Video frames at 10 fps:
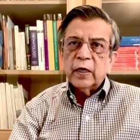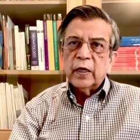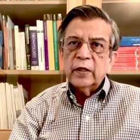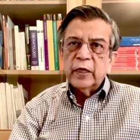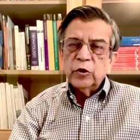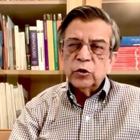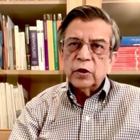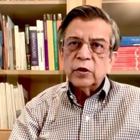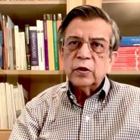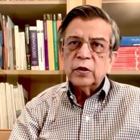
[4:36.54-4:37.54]

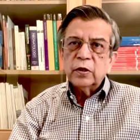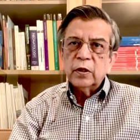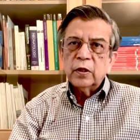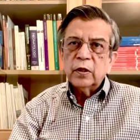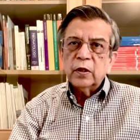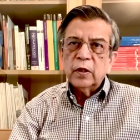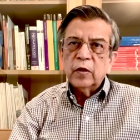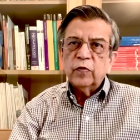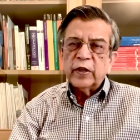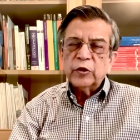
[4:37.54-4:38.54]
dangerous
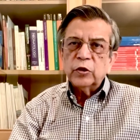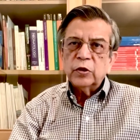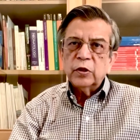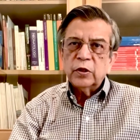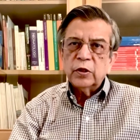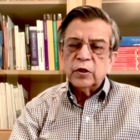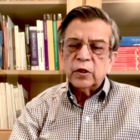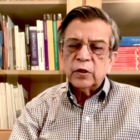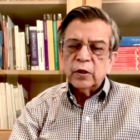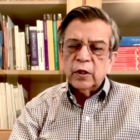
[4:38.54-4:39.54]
infectious
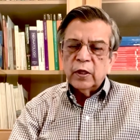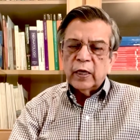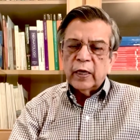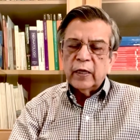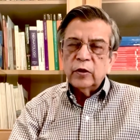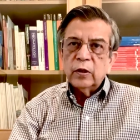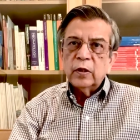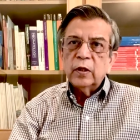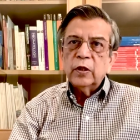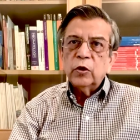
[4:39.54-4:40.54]
diseases, and
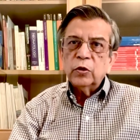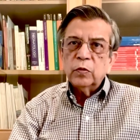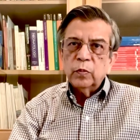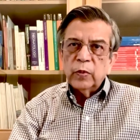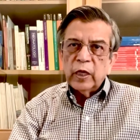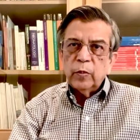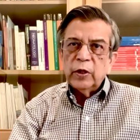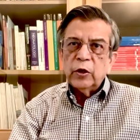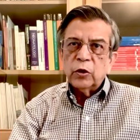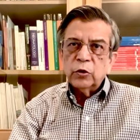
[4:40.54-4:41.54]
your
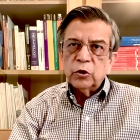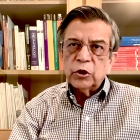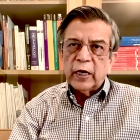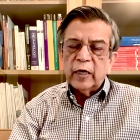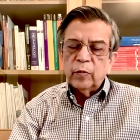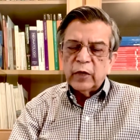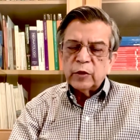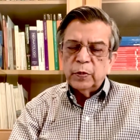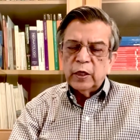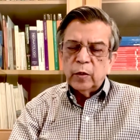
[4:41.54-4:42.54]
baby or your child
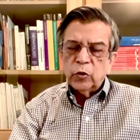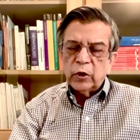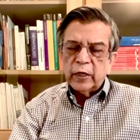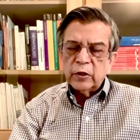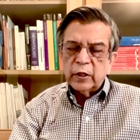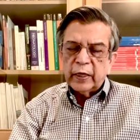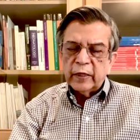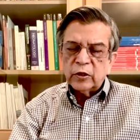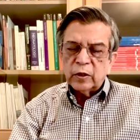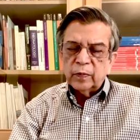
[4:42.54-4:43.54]
must be immunized
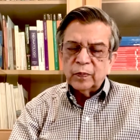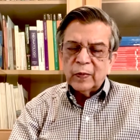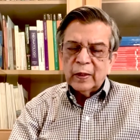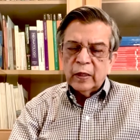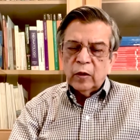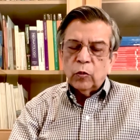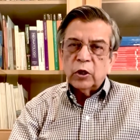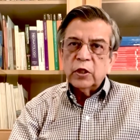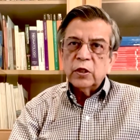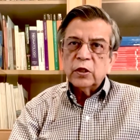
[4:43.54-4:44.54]
against them. What
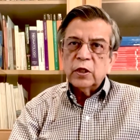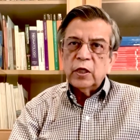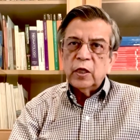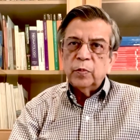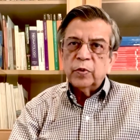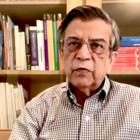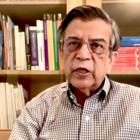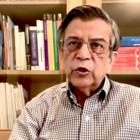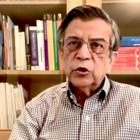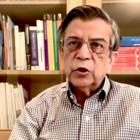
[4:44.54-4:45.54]
is the
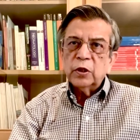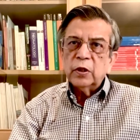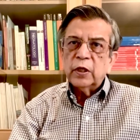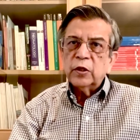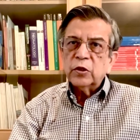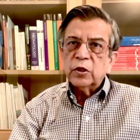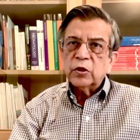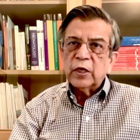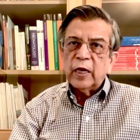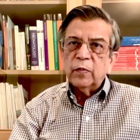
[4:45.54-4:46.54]
prevention? It is the
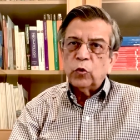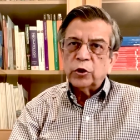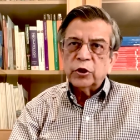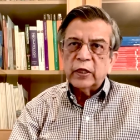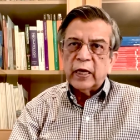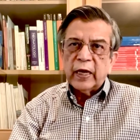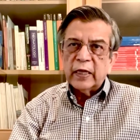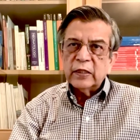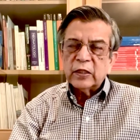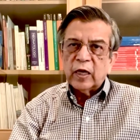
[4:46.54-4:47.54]
same: washing
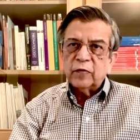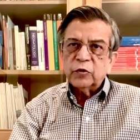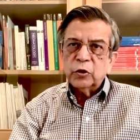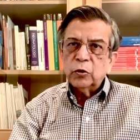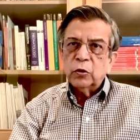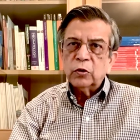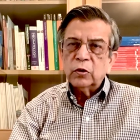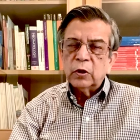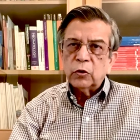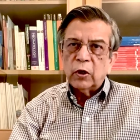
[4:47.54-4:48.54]
hands after you go to
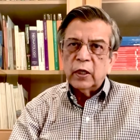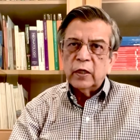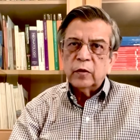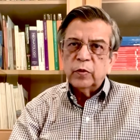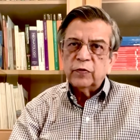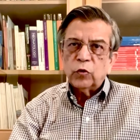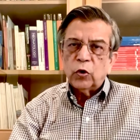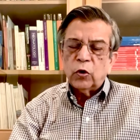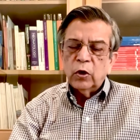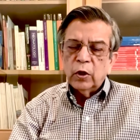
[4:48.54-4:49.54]
the toilet, before